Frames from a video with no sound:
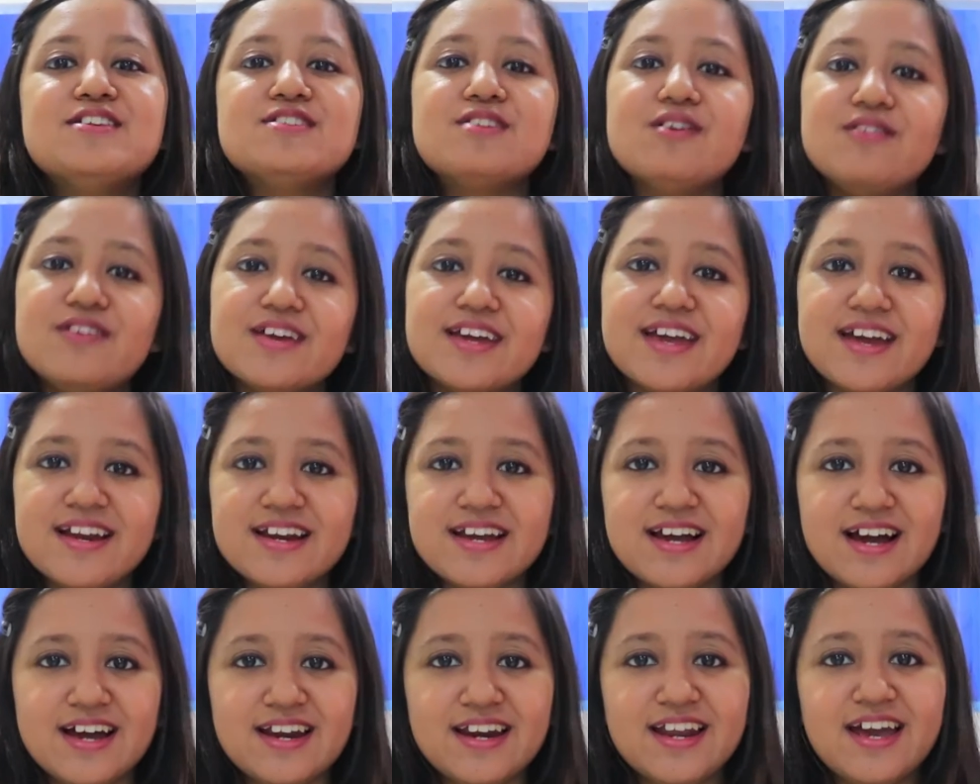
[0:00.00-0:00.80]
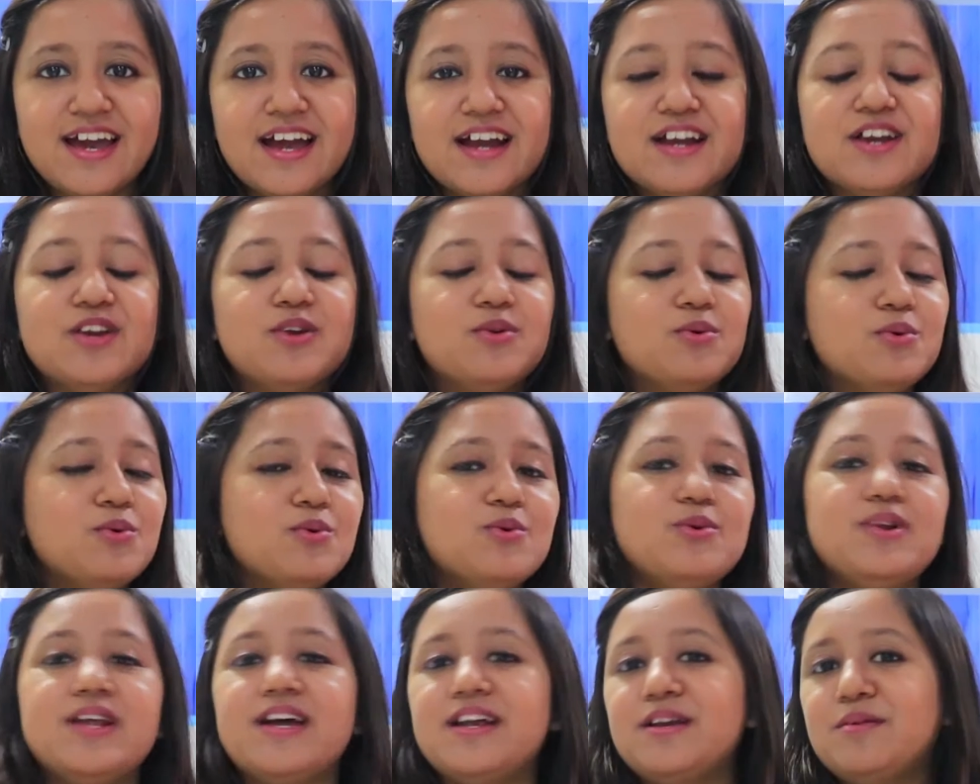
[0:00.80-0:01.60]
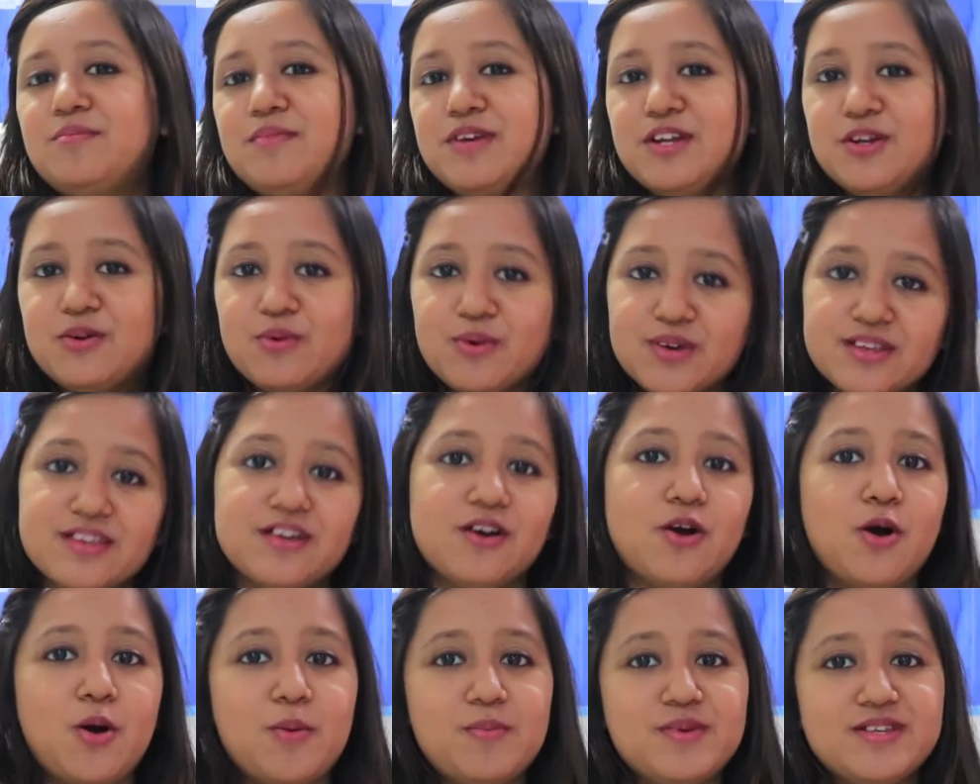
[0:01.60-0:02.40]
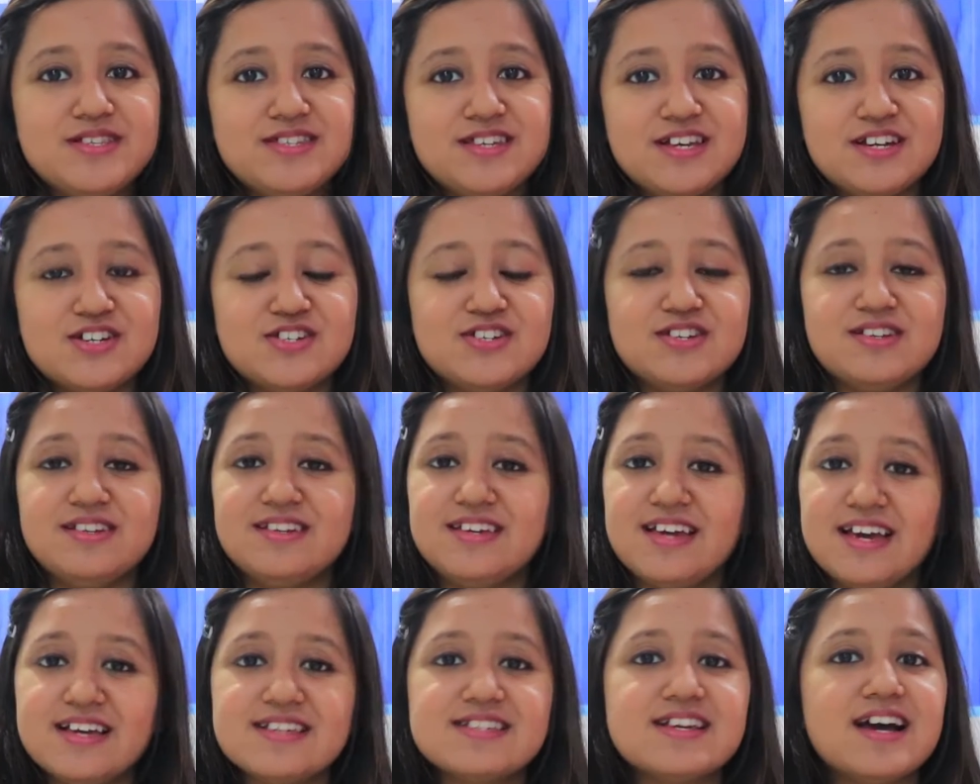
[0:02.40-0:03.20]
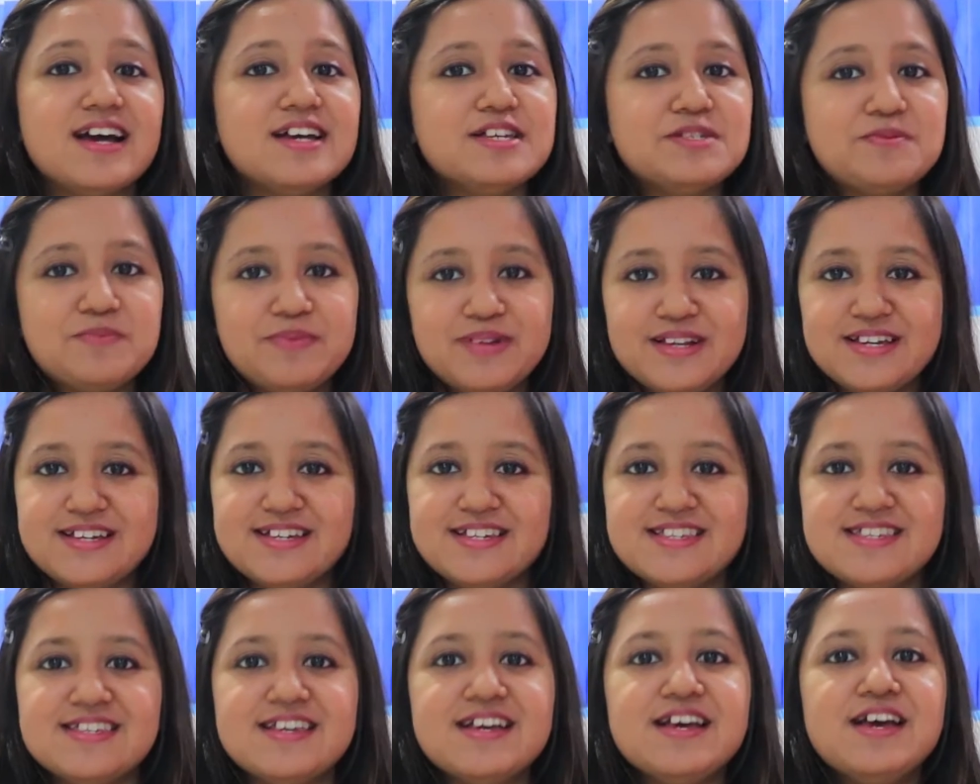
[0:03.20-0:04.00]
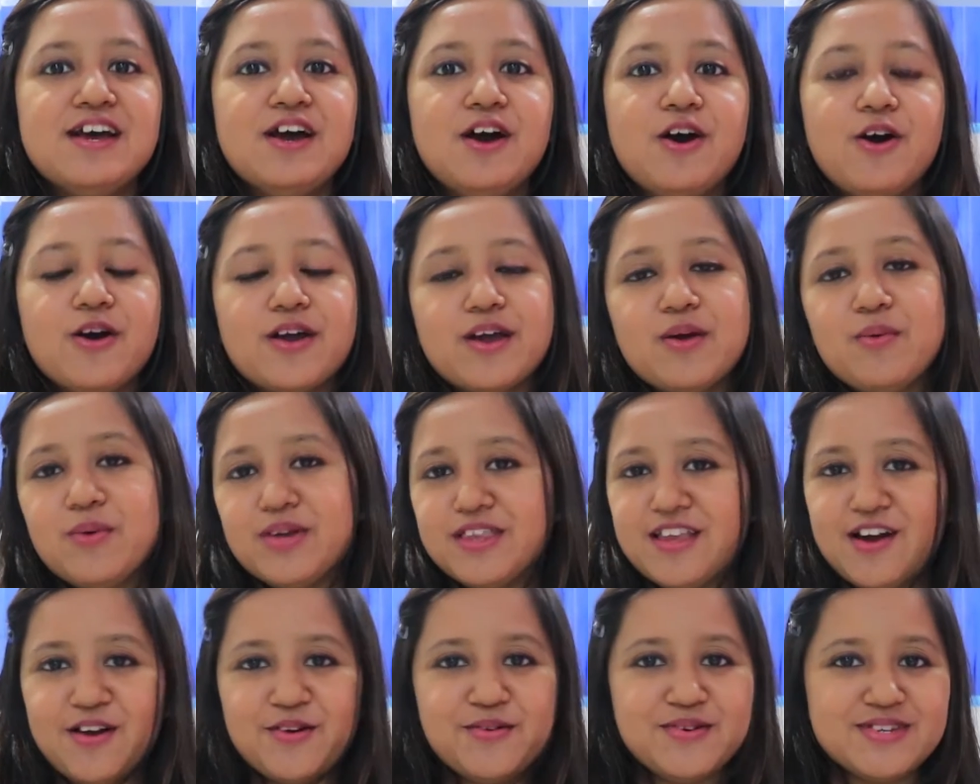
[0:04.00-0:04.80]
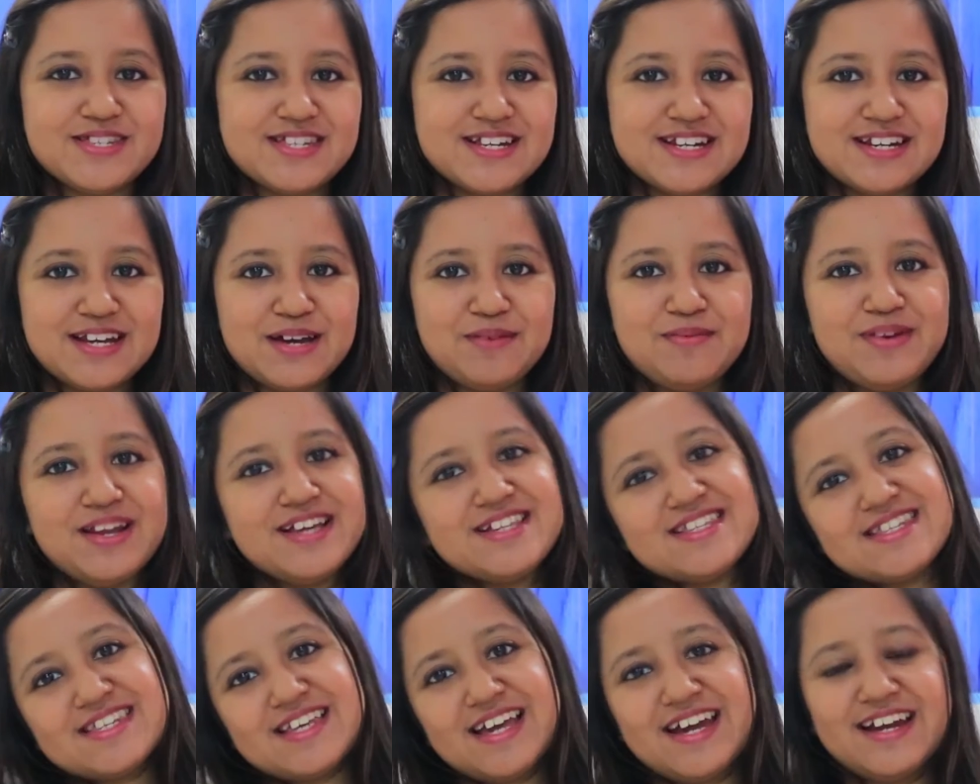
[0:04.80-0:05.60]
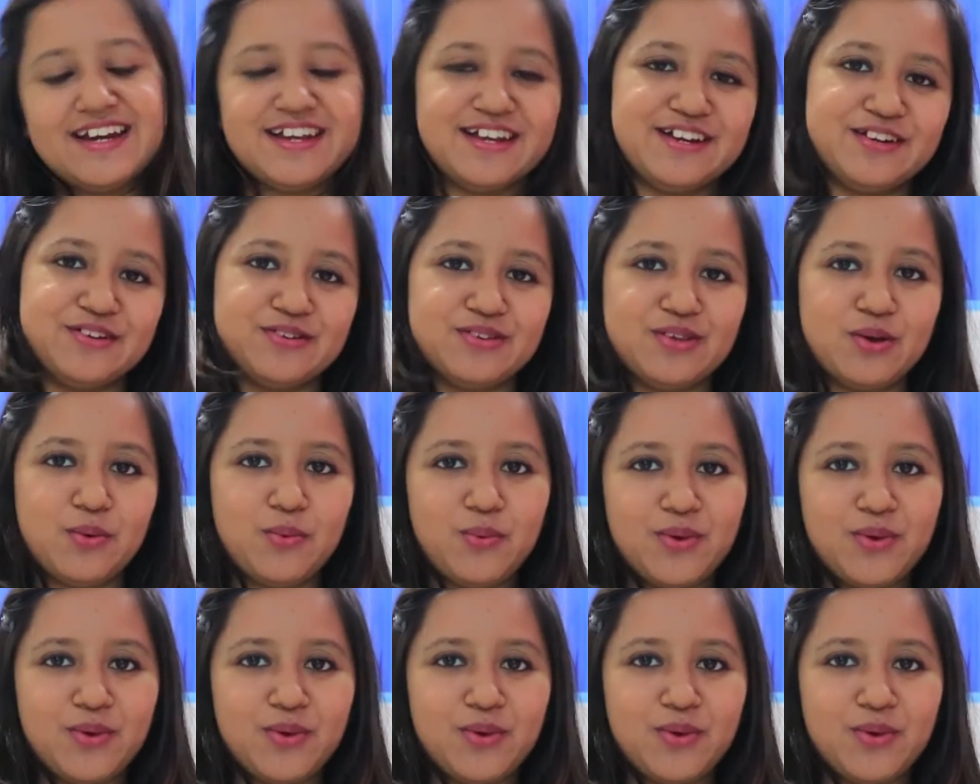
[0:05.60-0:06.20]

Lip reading: so we can connect. Do let me know in the comment section. Yes guys, please. Okay, without wasting time, let's get into the